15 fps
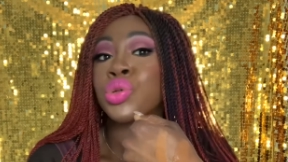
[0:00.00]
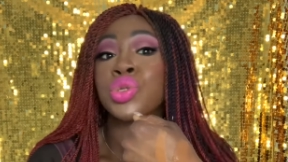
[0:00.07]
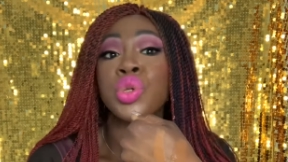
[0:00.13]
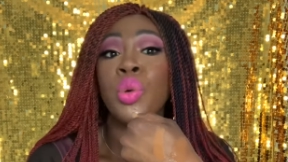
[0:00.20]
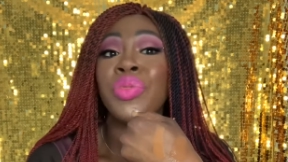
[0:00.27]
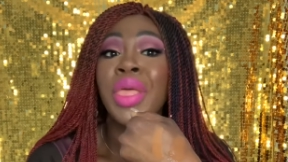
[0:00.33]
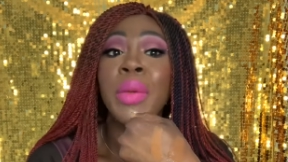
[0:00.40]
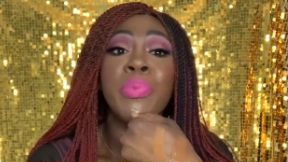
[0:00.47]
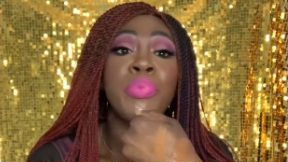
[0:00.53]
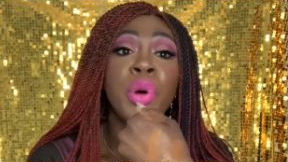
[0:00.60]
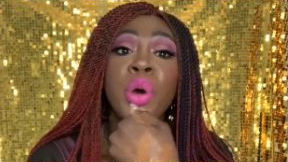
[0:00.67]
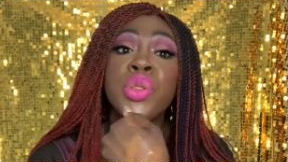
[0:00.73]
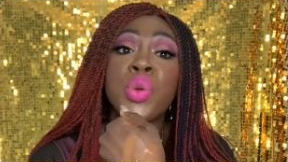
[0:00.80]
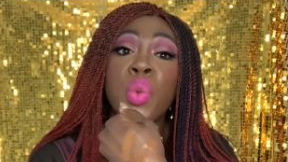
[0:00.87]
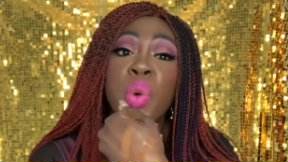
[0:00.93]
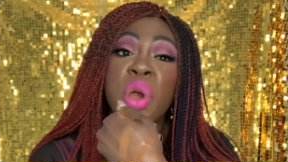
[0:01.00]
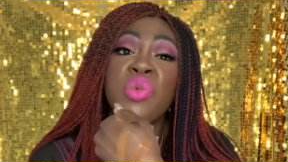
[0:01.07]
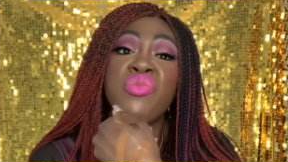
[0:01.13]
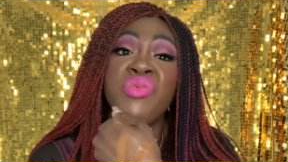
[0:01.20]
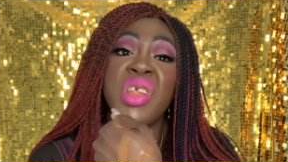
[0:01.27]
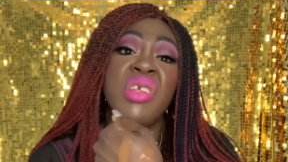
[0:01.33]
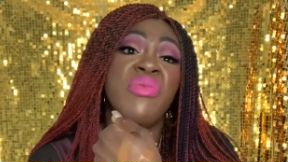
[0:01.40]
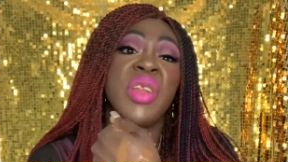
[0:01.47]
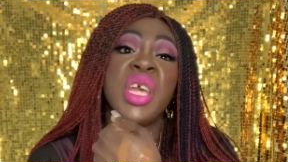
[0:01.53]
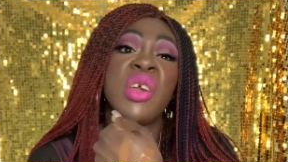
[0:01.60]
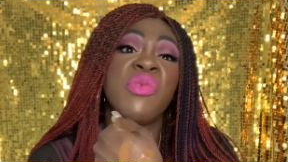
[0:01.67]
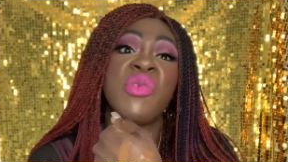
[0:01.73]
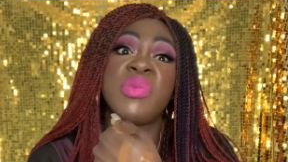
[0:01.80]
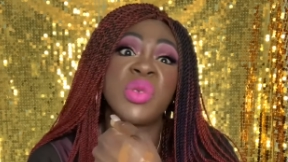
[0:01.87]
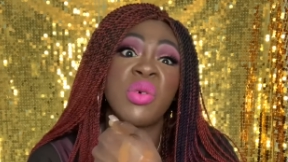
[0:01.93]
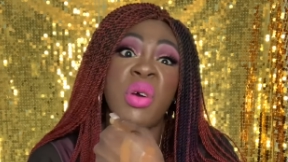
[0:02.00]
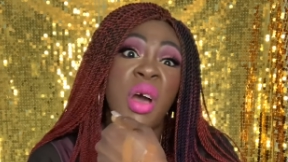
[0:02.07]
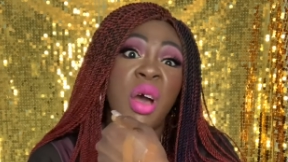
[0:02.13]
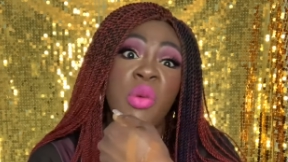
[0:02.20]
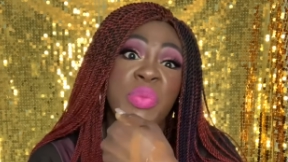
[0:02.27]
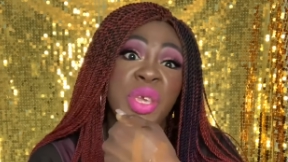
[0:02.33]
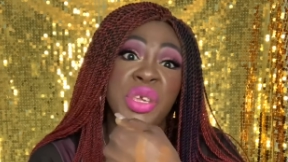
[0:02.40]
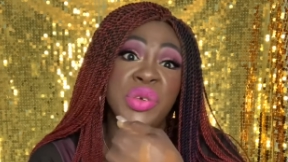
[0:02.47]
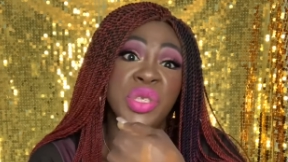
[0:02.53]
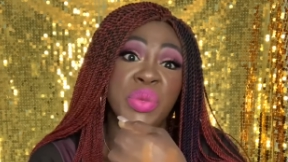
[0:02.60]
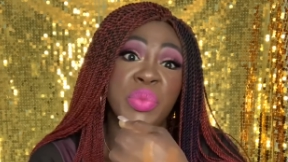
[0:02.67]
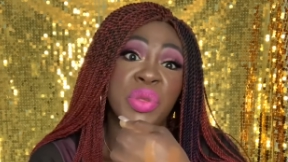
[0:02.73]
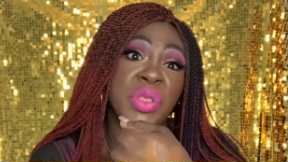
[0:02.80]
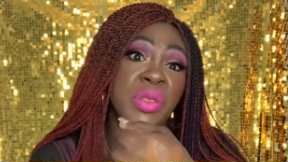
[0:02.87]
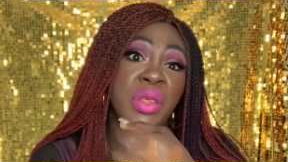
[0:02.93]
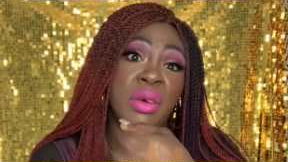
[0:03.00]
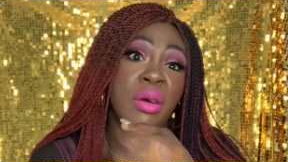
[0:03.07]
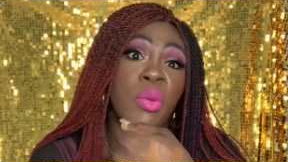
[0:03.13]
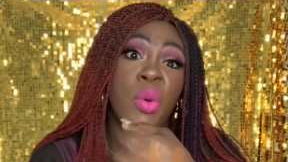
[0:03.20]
so they both work really, really good for me. So I'll be using both of them.